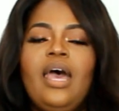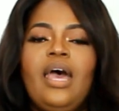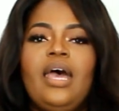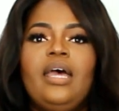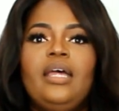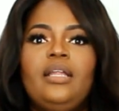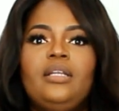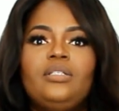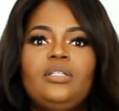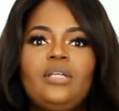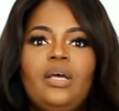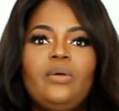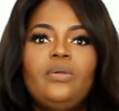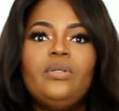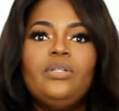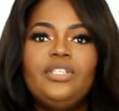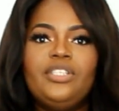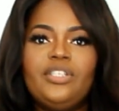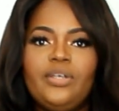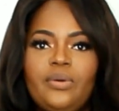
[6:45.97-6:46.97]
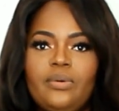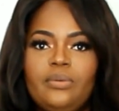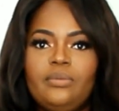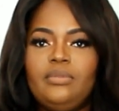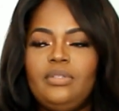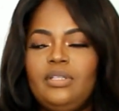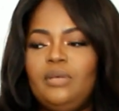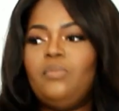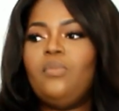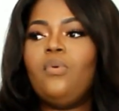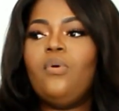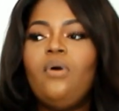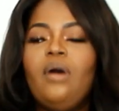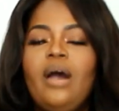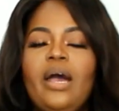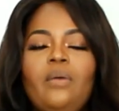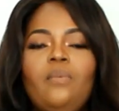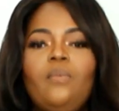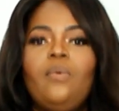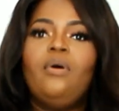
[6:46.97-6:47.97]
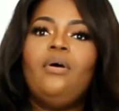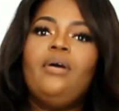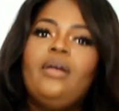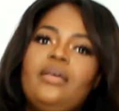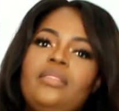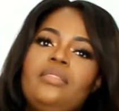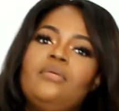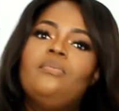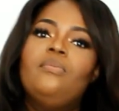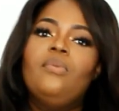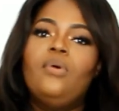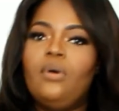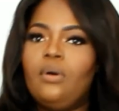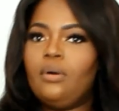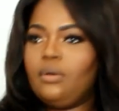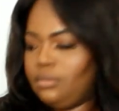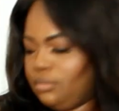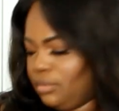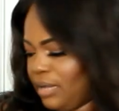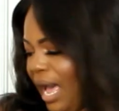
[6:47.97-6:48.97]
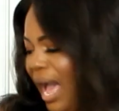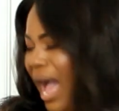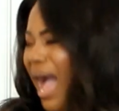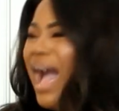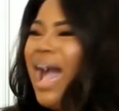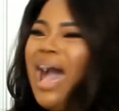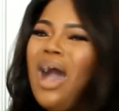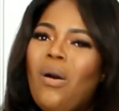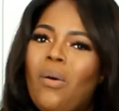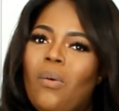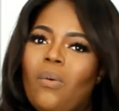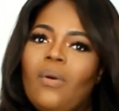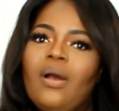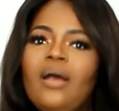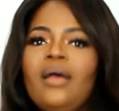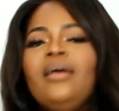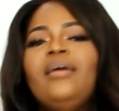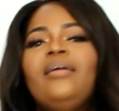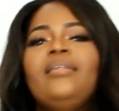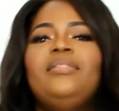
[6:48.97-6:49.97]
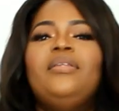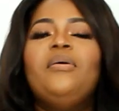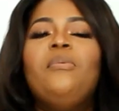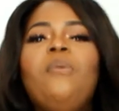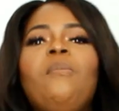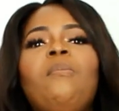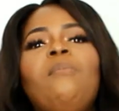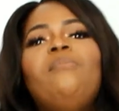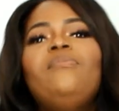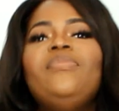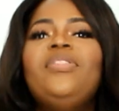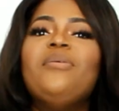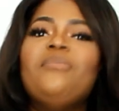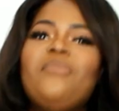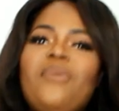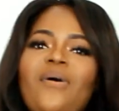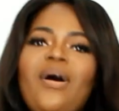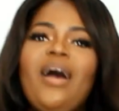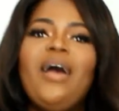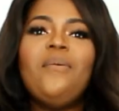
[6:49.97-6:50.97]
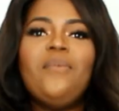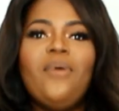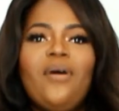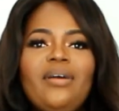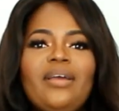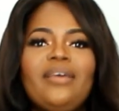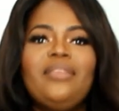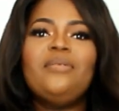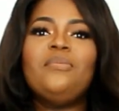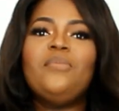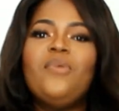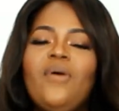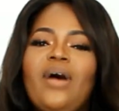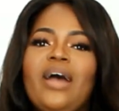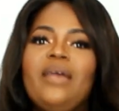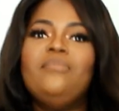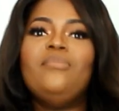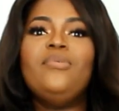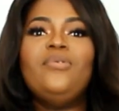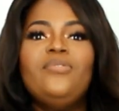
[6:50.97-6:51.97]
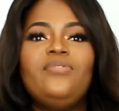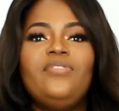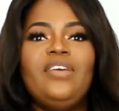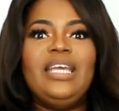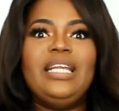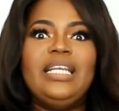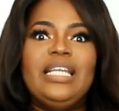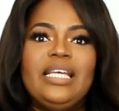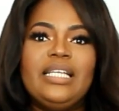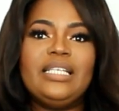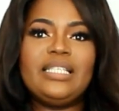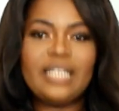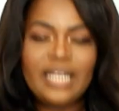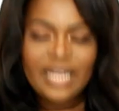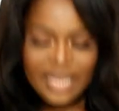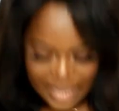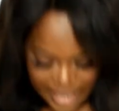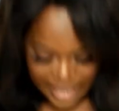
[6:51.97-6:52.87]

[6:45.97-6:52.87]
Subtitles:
And also, the more I walk and the more the more I walk and the more I move in it,